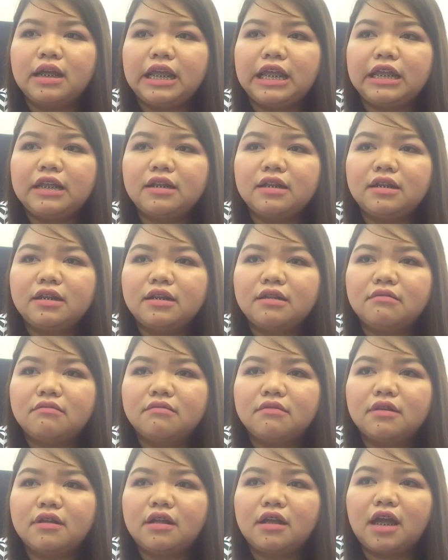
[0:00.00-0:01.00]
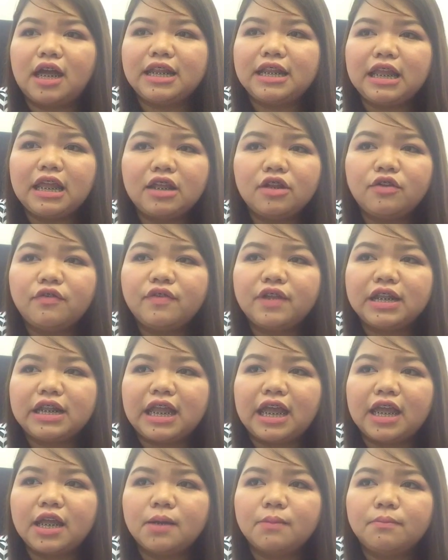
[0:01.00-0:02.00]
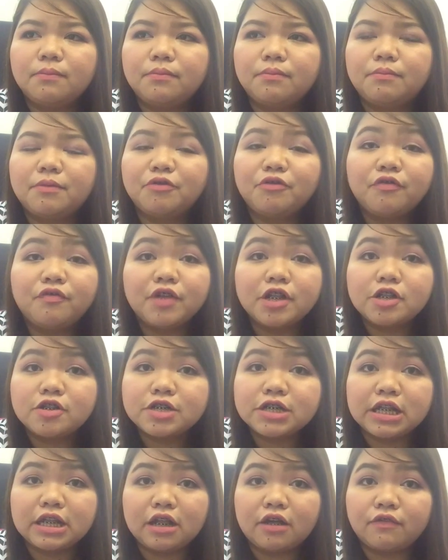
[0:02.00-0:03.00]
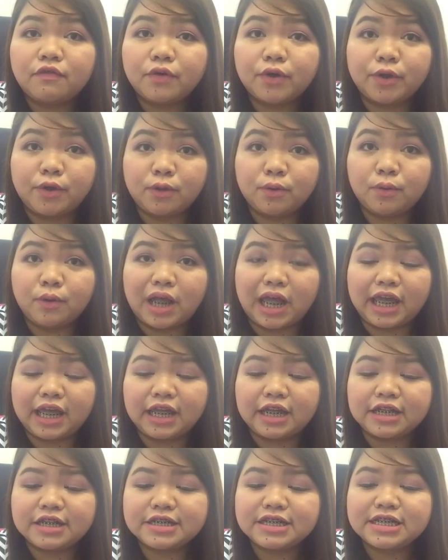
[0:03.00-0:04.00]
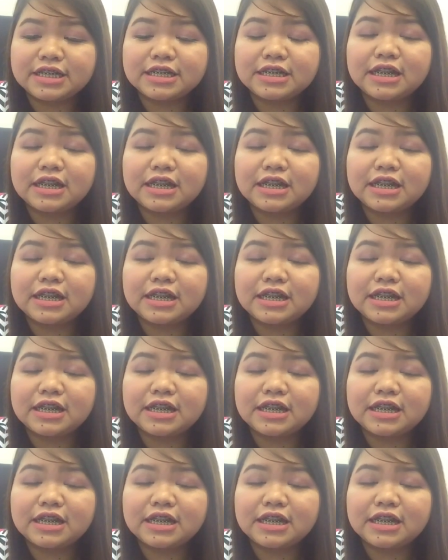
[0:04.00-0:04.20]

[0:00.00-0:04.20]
And at the end of the time, mag-video sila for you guys.